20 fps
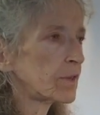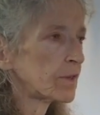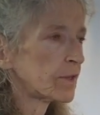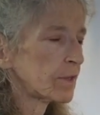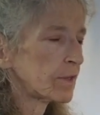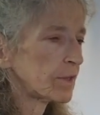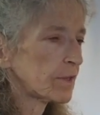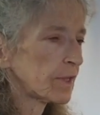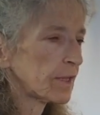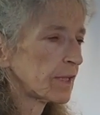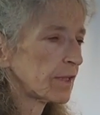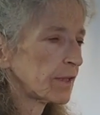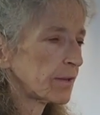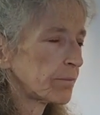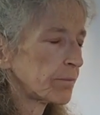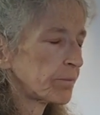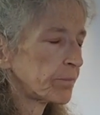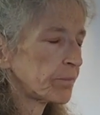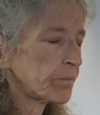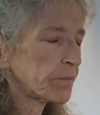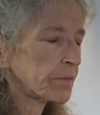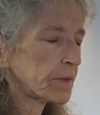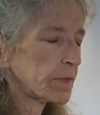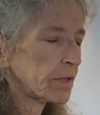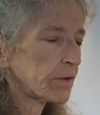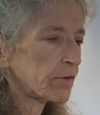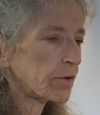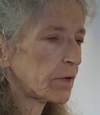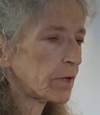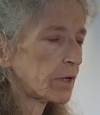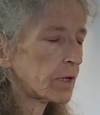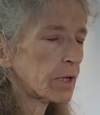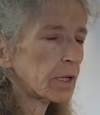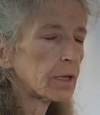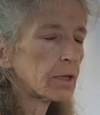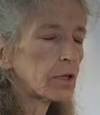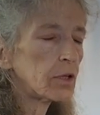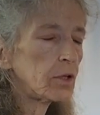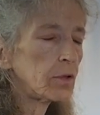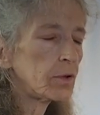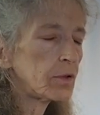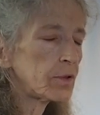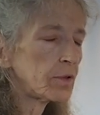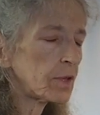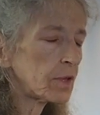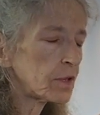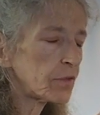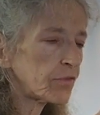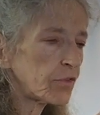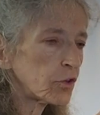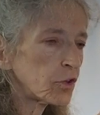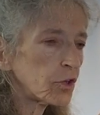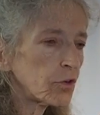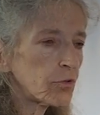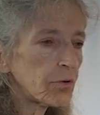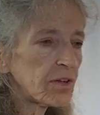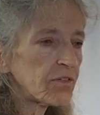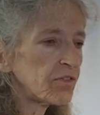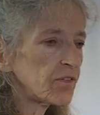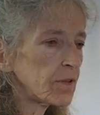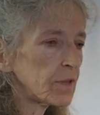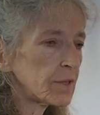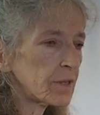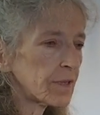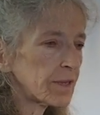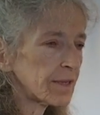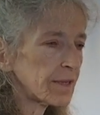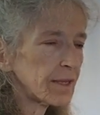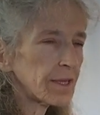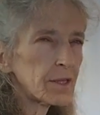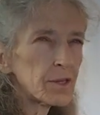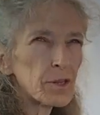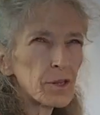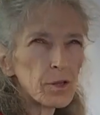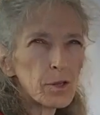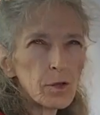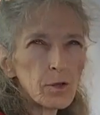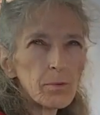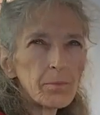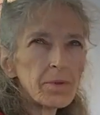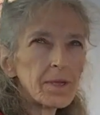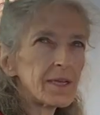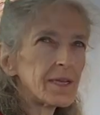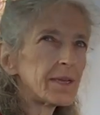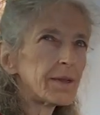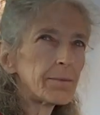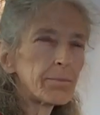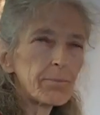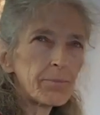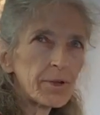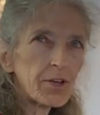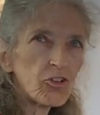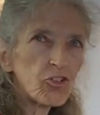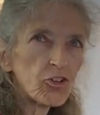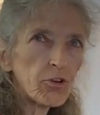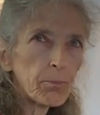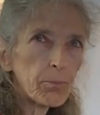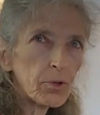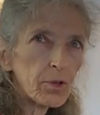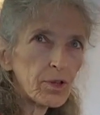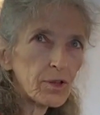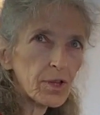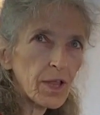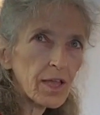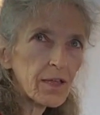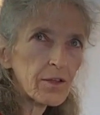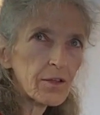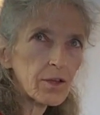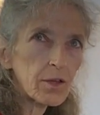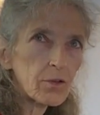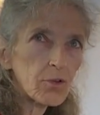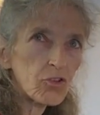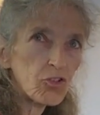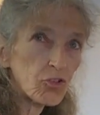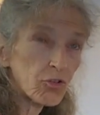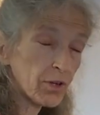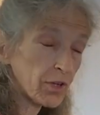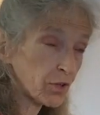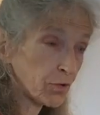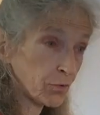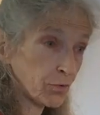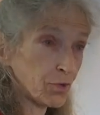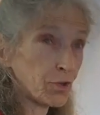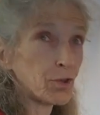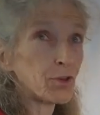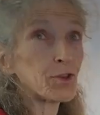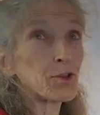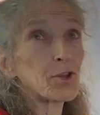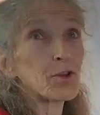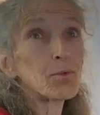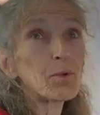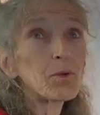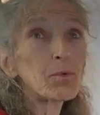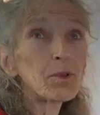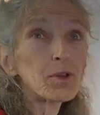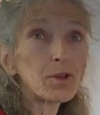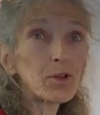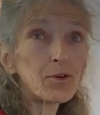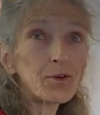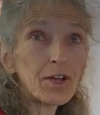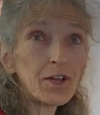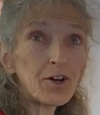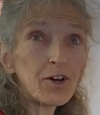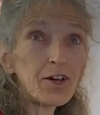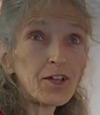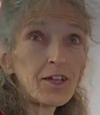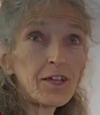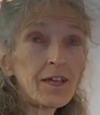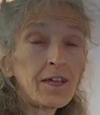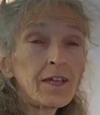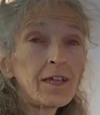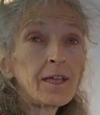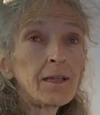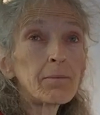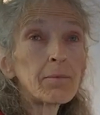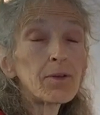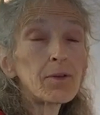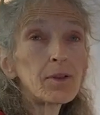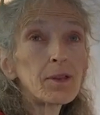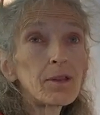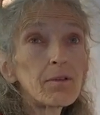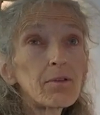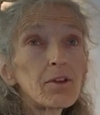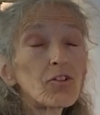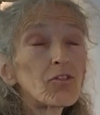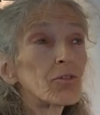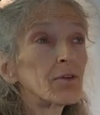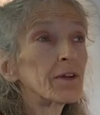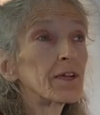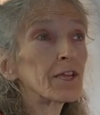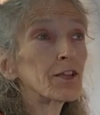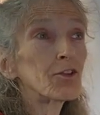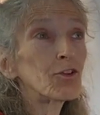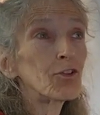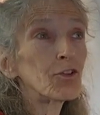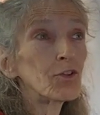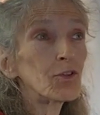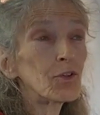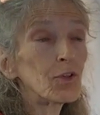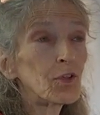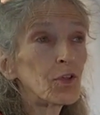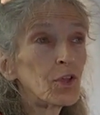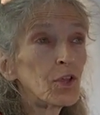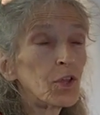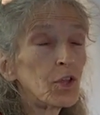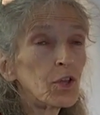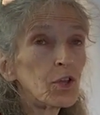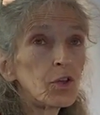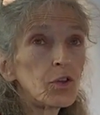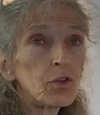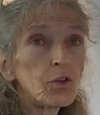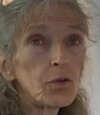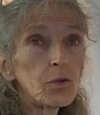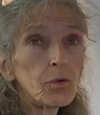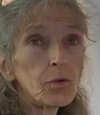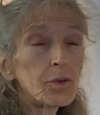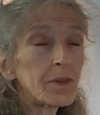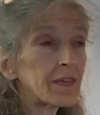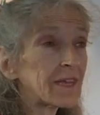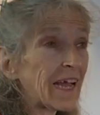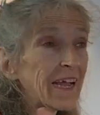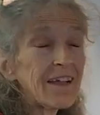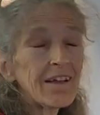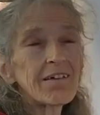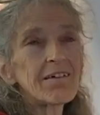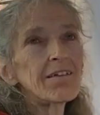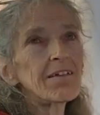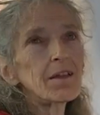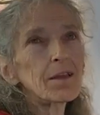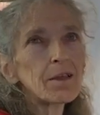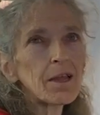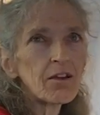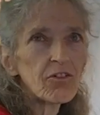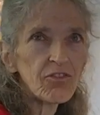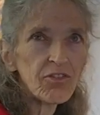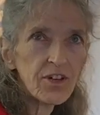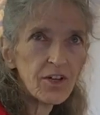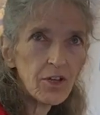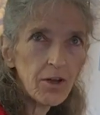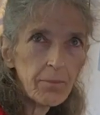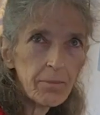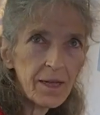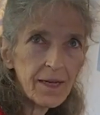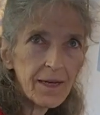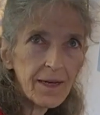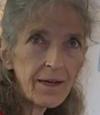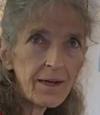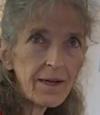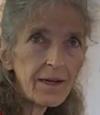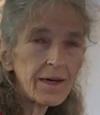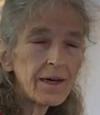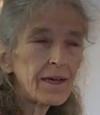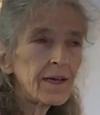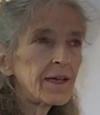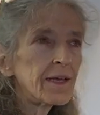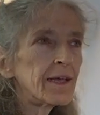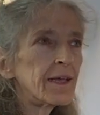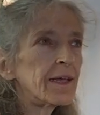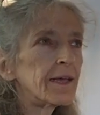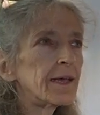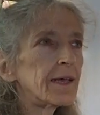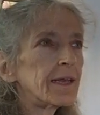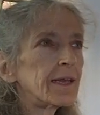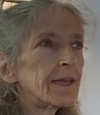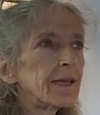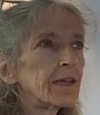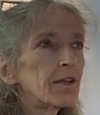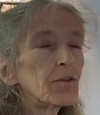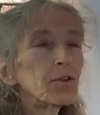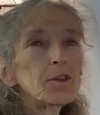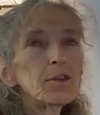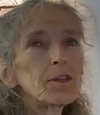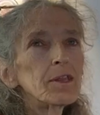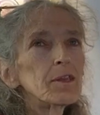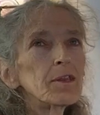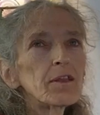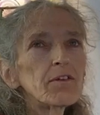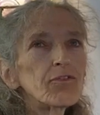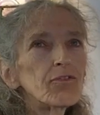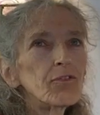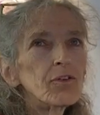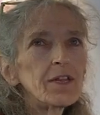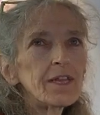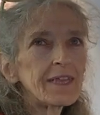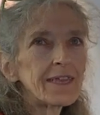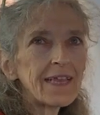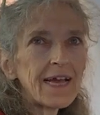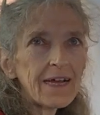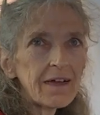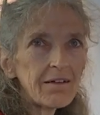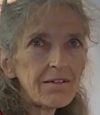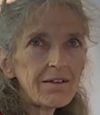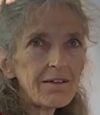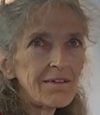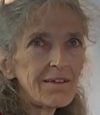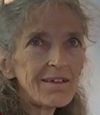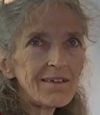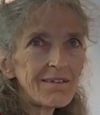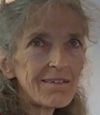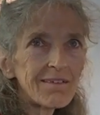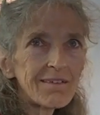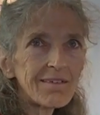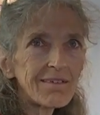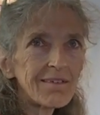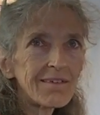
they use these photographies that takes so many pictures per second to try to understand what was going on, because they were trying to to tackle that phenomena, and I don't think they fully tackled it.